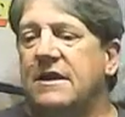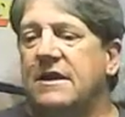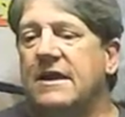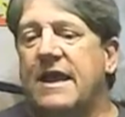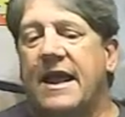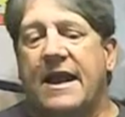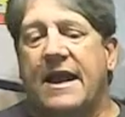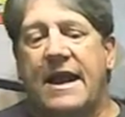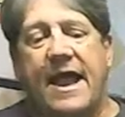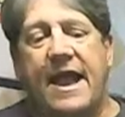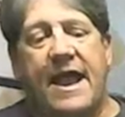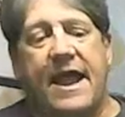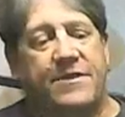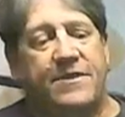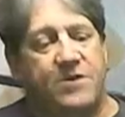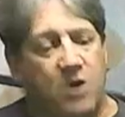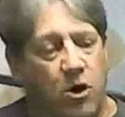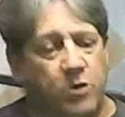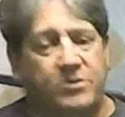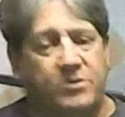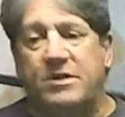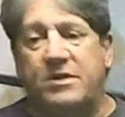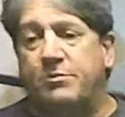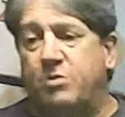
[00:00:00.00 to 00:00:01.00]
And I had
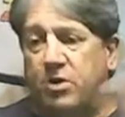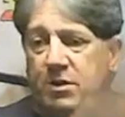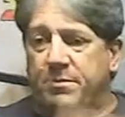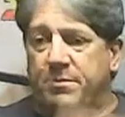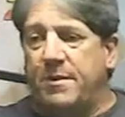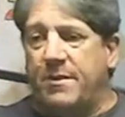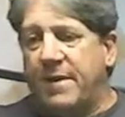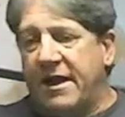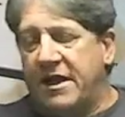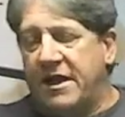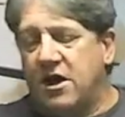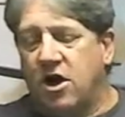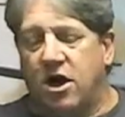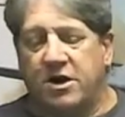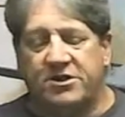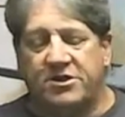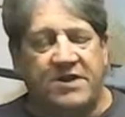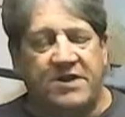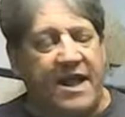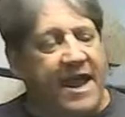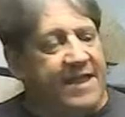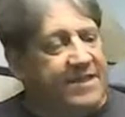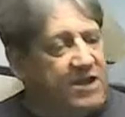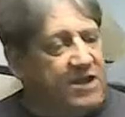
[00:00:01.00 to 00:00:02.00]
those, I put them in my cart.
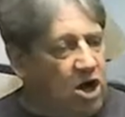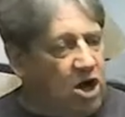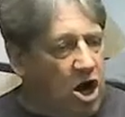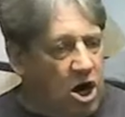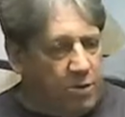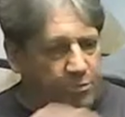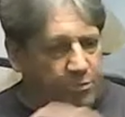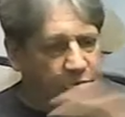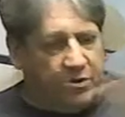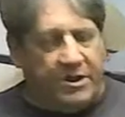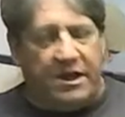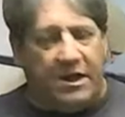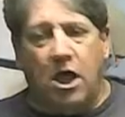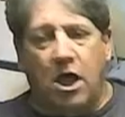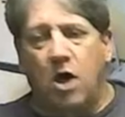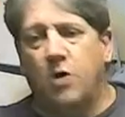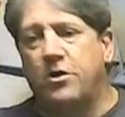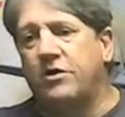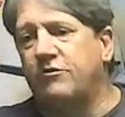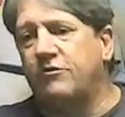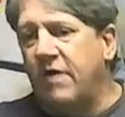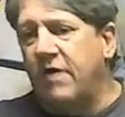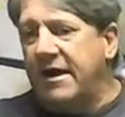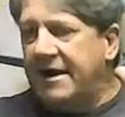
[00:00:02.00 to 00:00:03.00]
So I had the cart
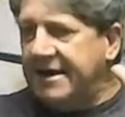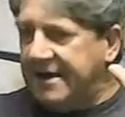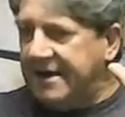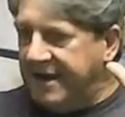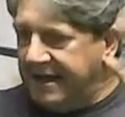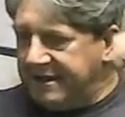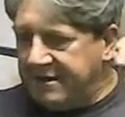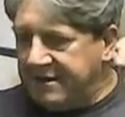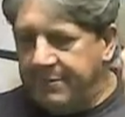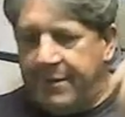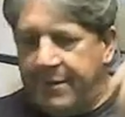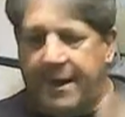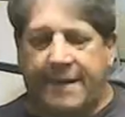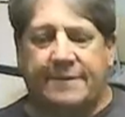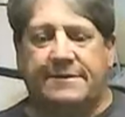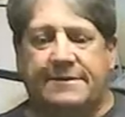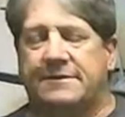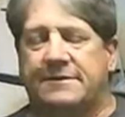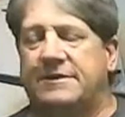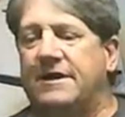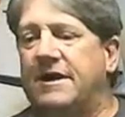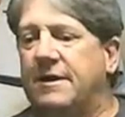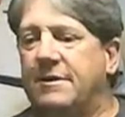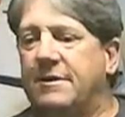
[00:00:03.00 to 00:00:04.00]
preloaded, ready to hit the button.
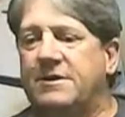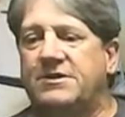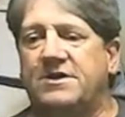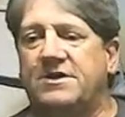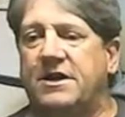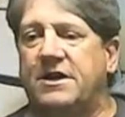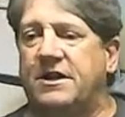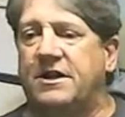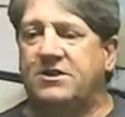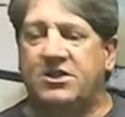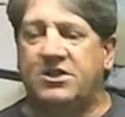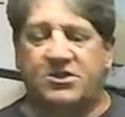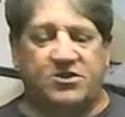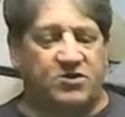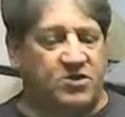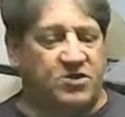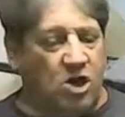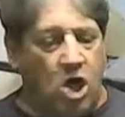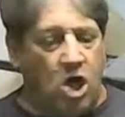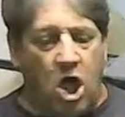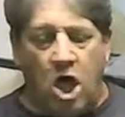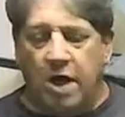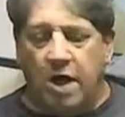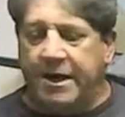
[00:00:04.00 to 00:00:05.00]
And I was going to just
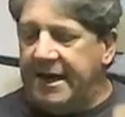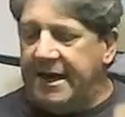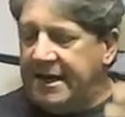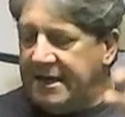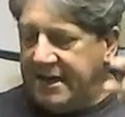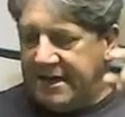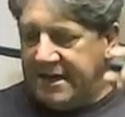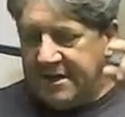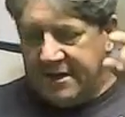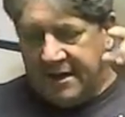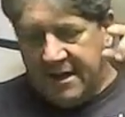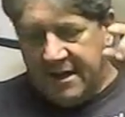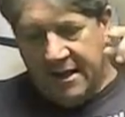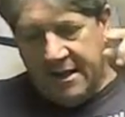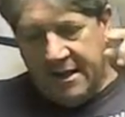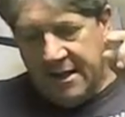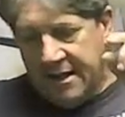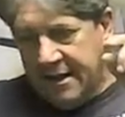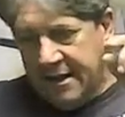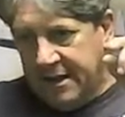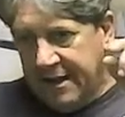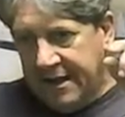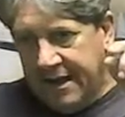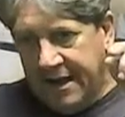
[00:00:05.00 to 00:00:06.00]
log in and
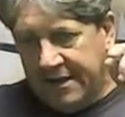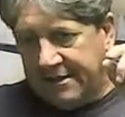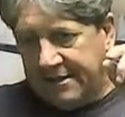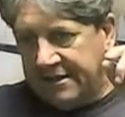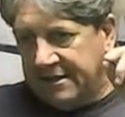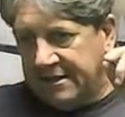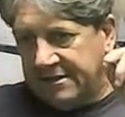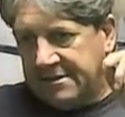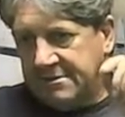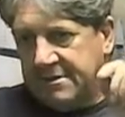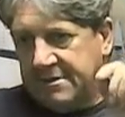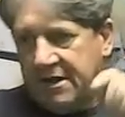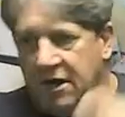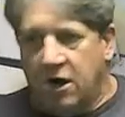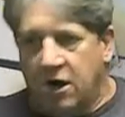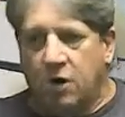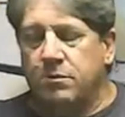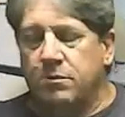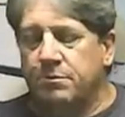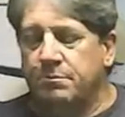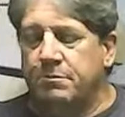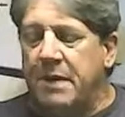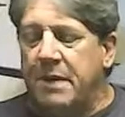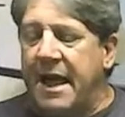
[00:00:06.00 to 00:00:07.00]
hit the, you know,
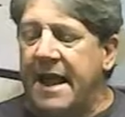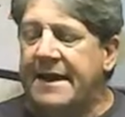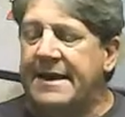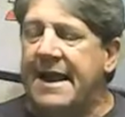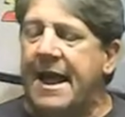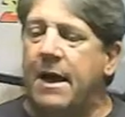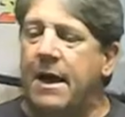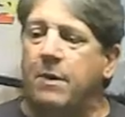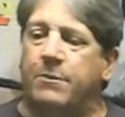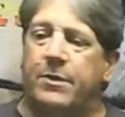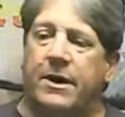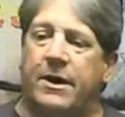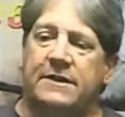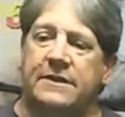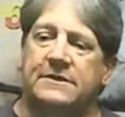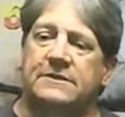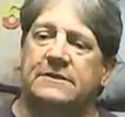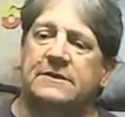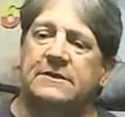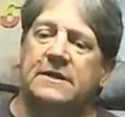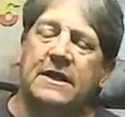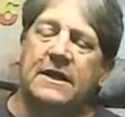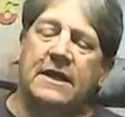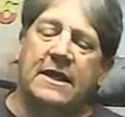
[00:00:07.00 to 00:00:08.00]
buy now button.
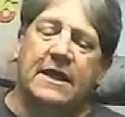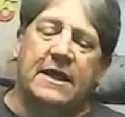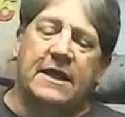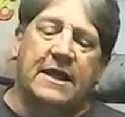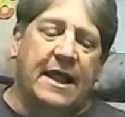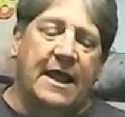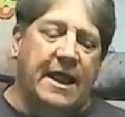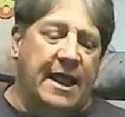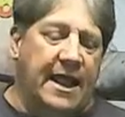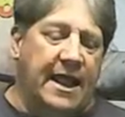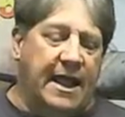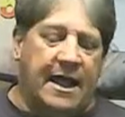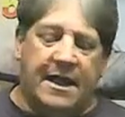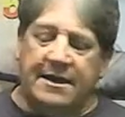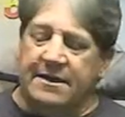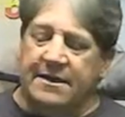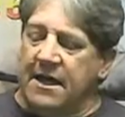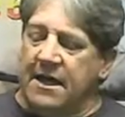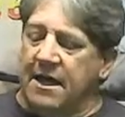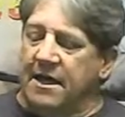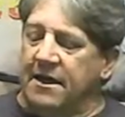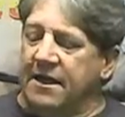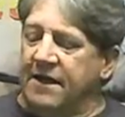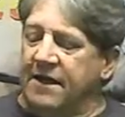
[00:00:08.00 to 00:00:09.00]
And
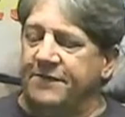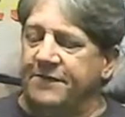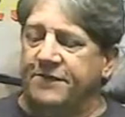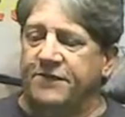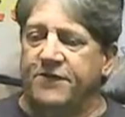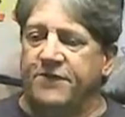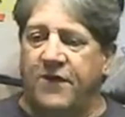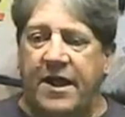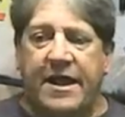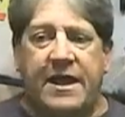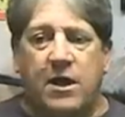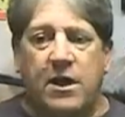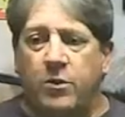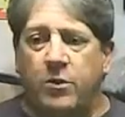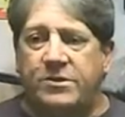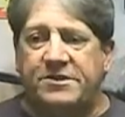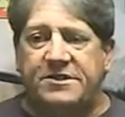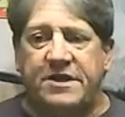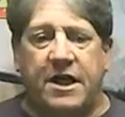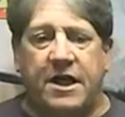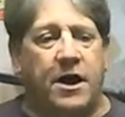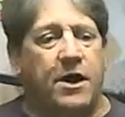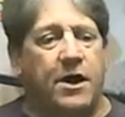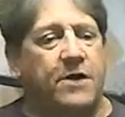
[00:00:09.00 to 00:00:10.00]
if Draco was
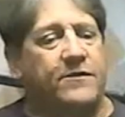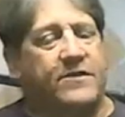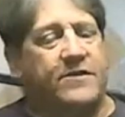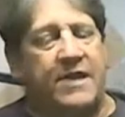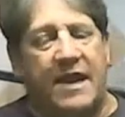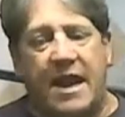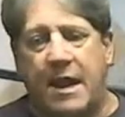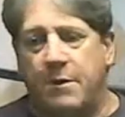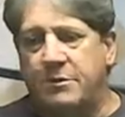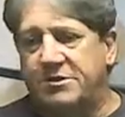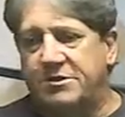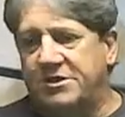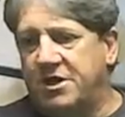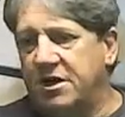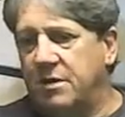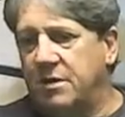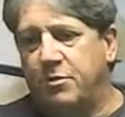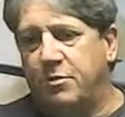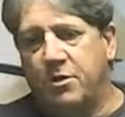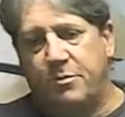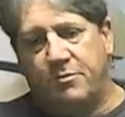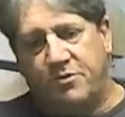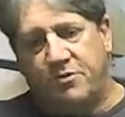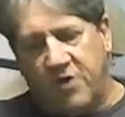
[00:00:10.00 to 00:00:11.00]
there, then I was going to
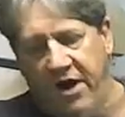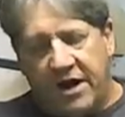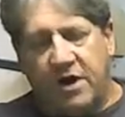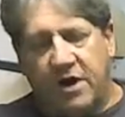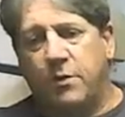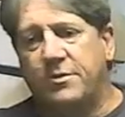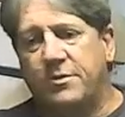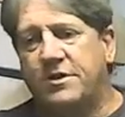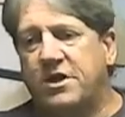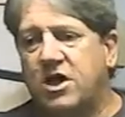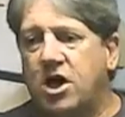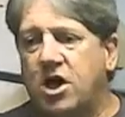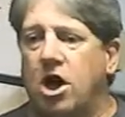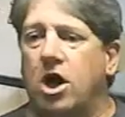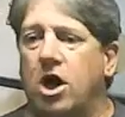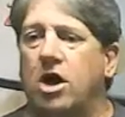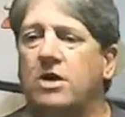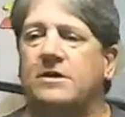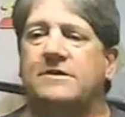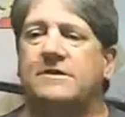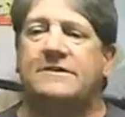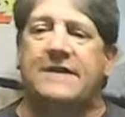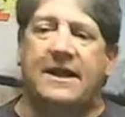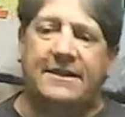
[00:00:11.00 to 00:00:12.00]
put Draco in the
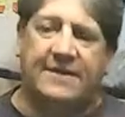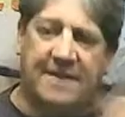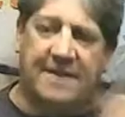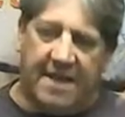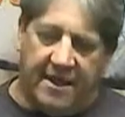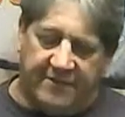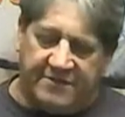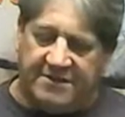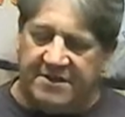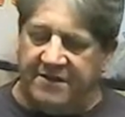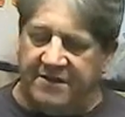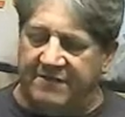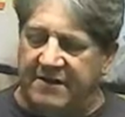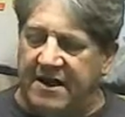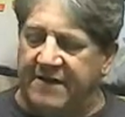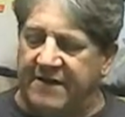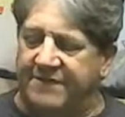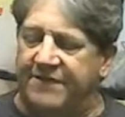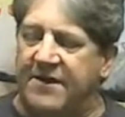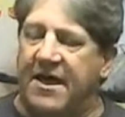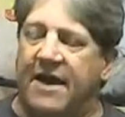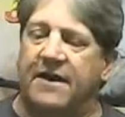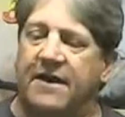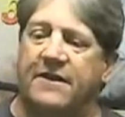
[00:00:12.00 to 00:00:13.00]
cart and take the
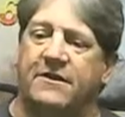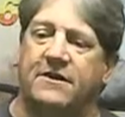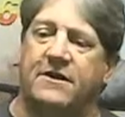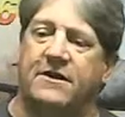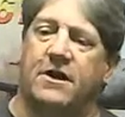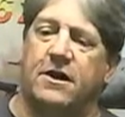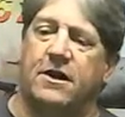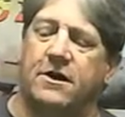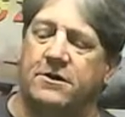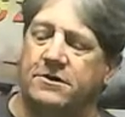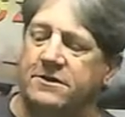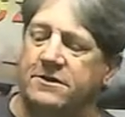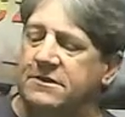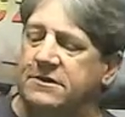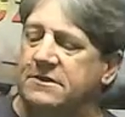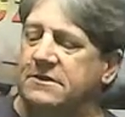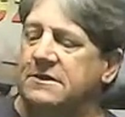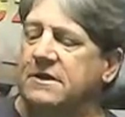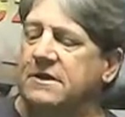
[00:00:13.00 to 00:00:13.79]
F7F out of the cart.